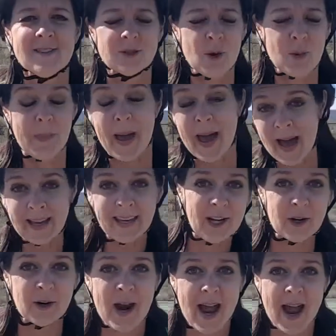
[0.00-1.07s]
So PAC
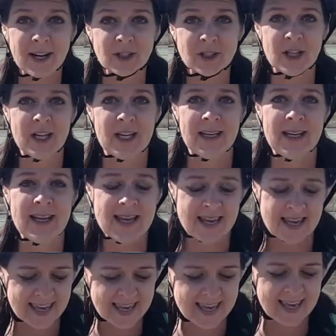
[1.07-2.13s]
interaction
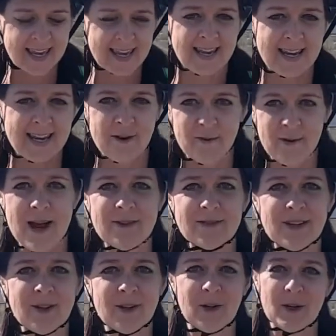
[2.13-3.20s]

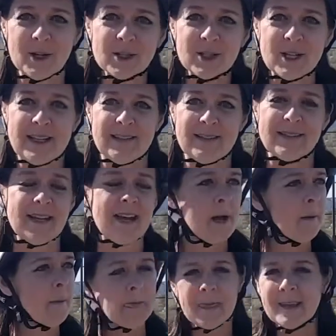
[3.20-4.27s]
around other Christians,
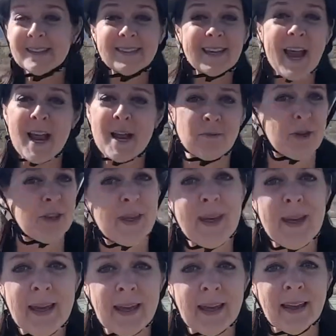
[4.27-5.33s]
same
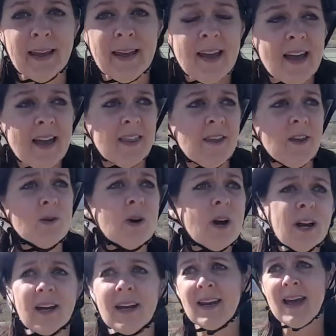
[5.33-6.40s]
thing. You
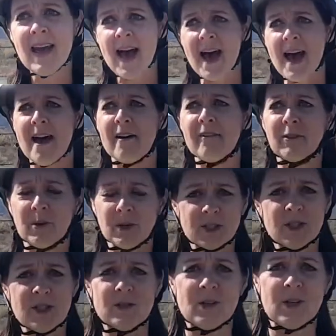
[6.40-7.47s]
are going to have
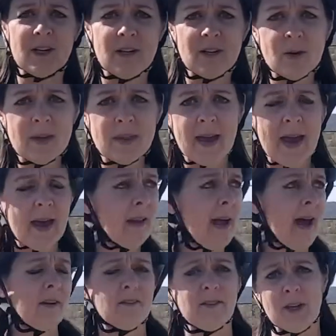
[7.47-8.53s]
Christians who are going to annoy the hell
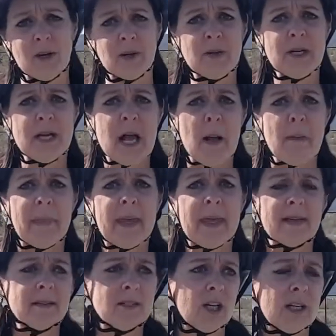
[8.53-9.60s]
out of you,
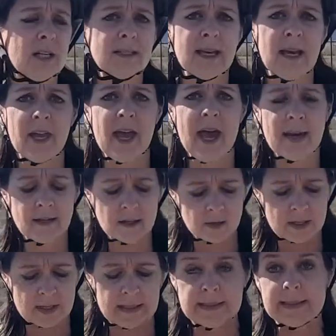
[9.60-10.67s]
because they're going to tell you how to
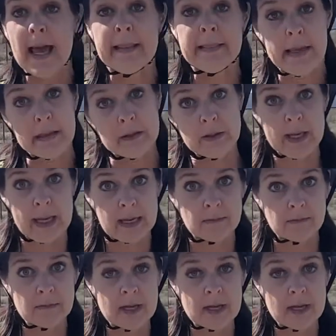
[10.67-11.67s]
do this, that, and the other thing.